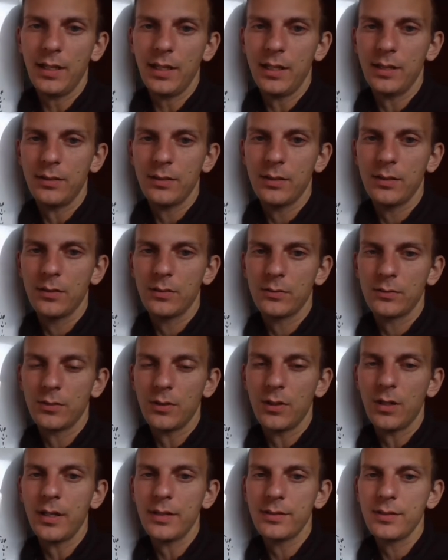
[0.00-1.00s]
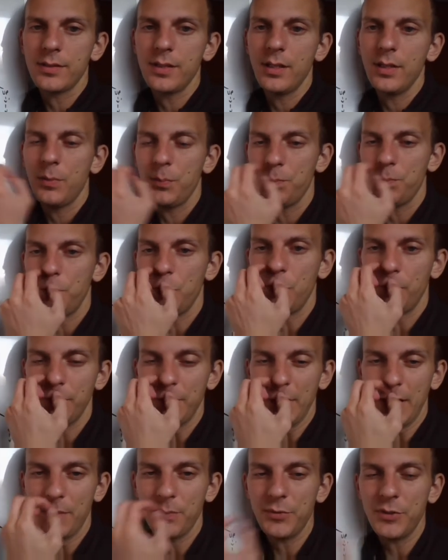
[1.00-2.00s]
and Ross
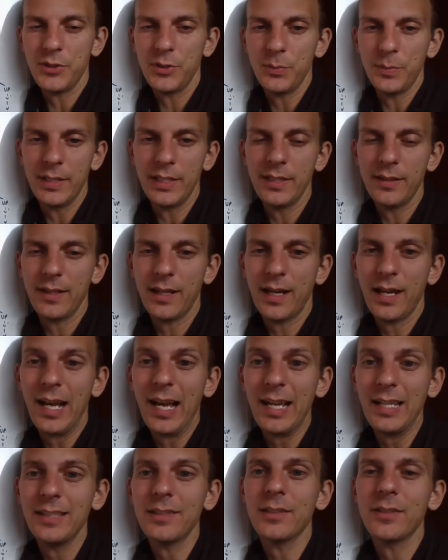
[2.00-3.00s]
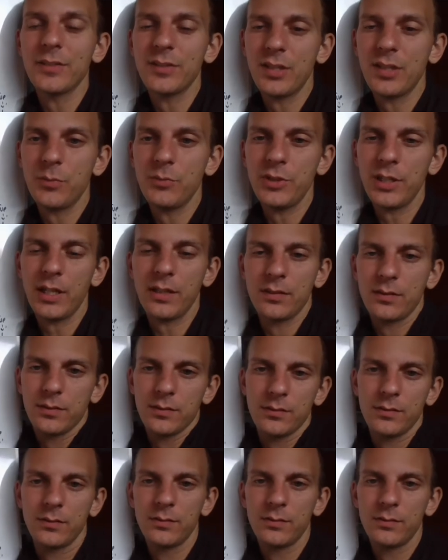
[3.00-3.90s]
moves up to be the higher subject.